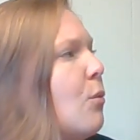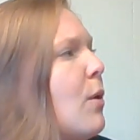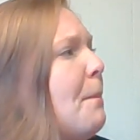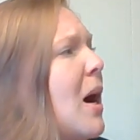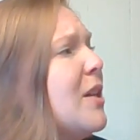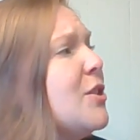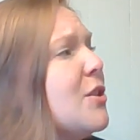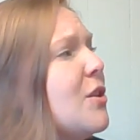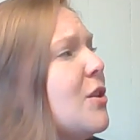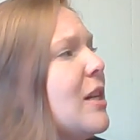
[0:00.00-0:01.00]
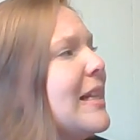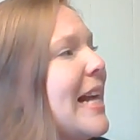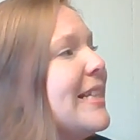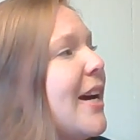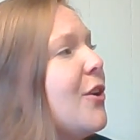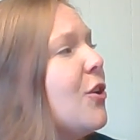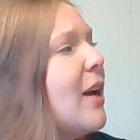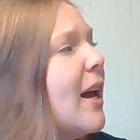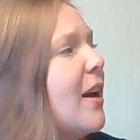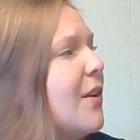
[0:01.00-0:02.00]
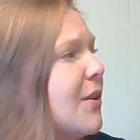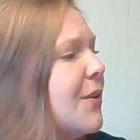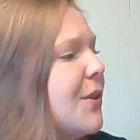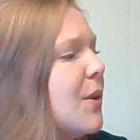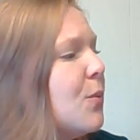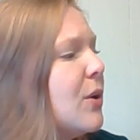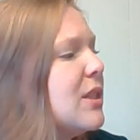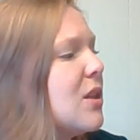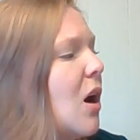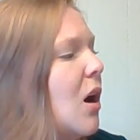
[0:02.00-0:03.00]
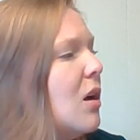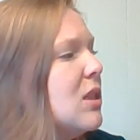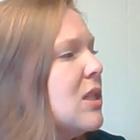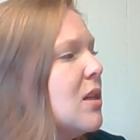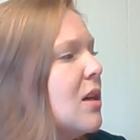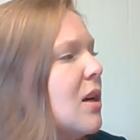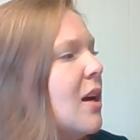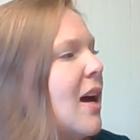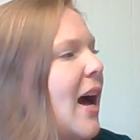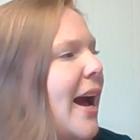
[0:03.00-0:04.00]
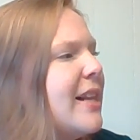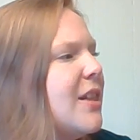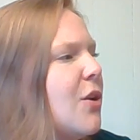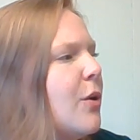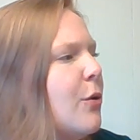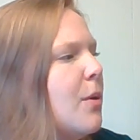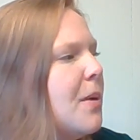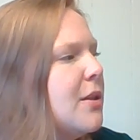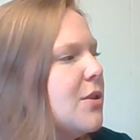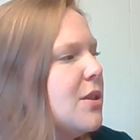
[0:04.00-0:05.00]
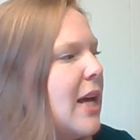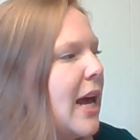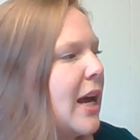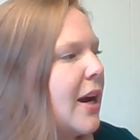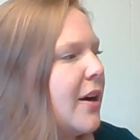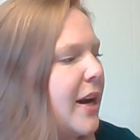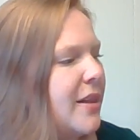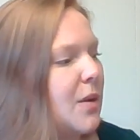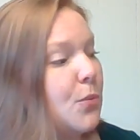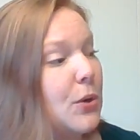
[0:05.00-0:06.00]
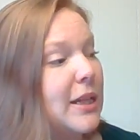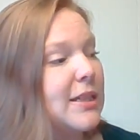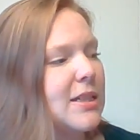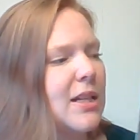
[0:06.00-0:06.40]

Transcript: Rapunzel, let down your hair, the prince called. I lowered Rapunzel's hair and the prince